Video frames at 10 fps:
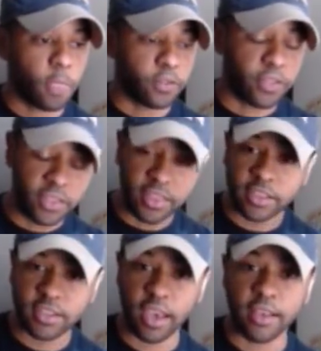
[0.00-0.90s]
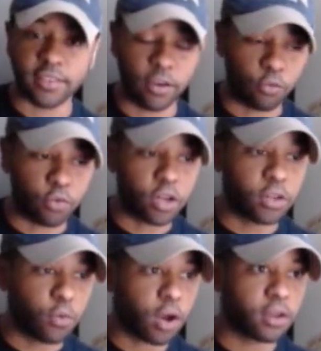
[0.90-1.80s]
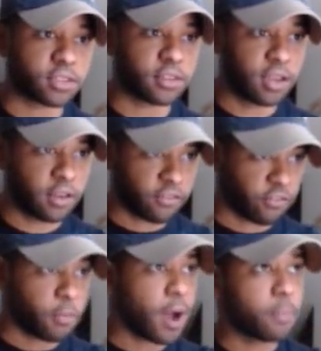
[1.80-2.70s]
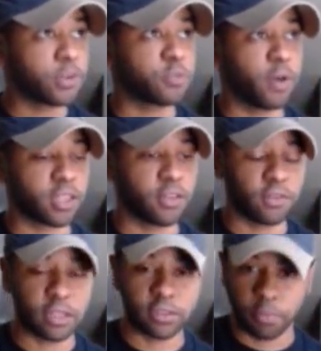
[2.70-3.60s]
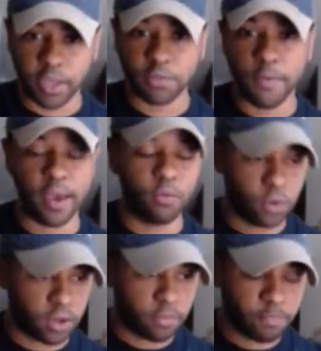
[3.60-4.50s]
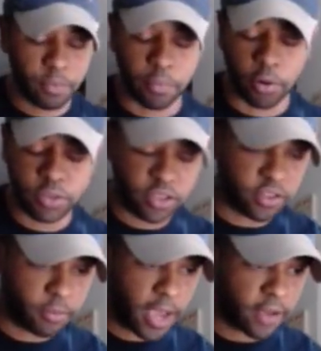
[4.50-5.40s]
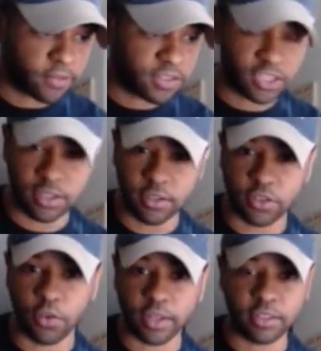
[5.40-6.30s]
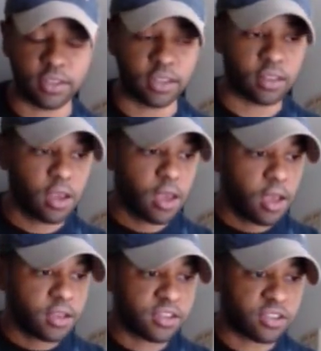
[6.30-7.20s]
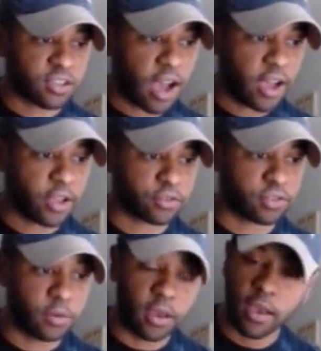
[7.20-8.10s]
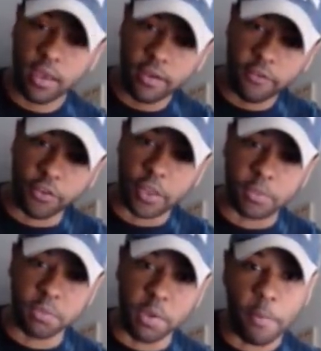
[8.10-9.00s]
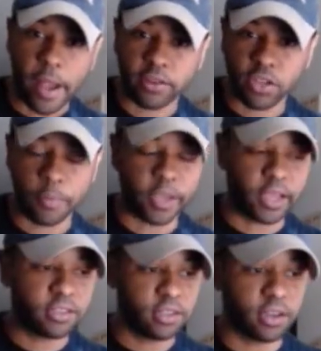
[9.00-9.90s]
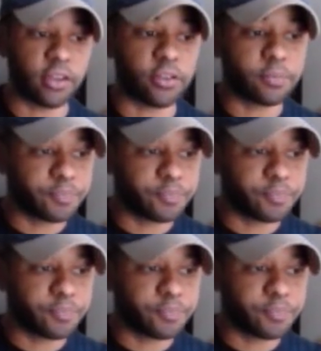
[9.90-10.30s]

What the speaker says: In this case, it really was, from my perspective, let the best man win. Both of them have such interesting styles for them to be matched up against each other.